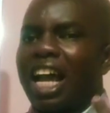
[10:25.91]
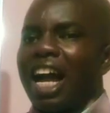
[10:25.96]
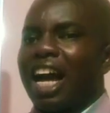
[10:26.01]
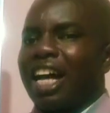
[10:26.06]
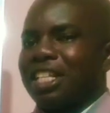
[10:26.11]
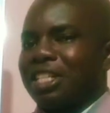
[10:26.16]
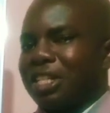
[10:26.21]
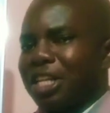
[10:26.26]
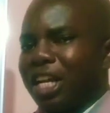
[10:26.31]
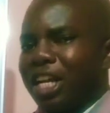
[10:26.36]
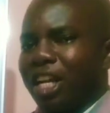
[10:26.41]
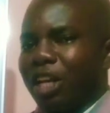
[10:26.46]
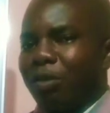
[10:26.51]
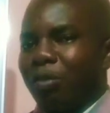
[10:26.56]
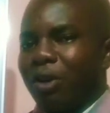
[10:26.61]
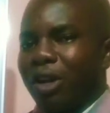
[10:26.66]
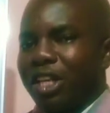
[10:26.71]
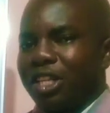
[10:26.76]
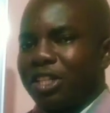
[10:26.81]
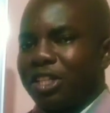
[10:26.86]
has
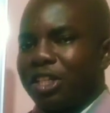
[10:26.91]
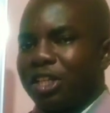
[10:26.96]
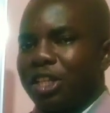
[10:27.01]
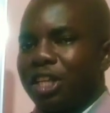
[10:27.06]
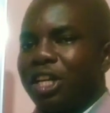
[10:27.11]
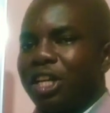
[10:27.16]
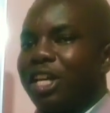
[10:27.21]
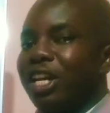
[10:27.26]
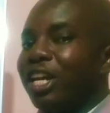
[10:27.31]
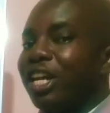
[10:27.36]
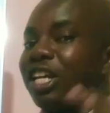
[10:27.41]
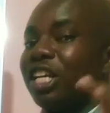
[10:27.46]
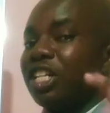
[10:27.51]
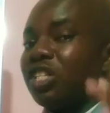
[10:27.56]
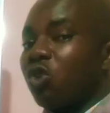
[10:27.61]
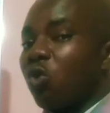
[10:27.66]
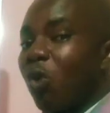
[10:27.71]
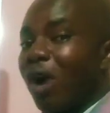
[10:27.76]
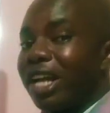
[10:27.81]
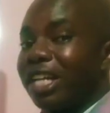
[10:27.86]
taken place. It
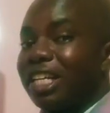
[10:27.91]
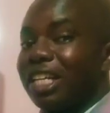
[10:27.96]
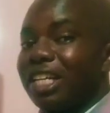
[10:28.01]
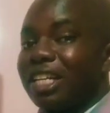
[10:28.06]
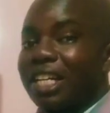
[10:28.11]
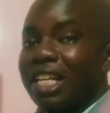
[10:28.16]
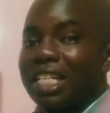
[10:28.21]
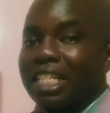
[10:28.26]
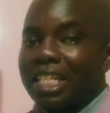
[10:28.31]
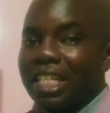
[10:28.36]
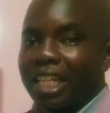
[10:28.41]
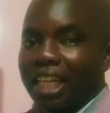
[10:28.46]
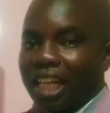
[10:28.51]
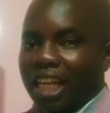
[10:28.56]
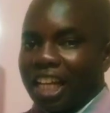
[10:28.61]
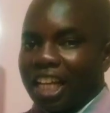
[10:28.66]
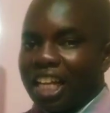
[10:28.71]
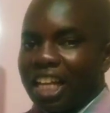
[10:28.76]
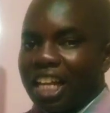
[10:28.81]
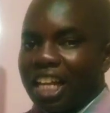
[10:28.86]
is quite interesting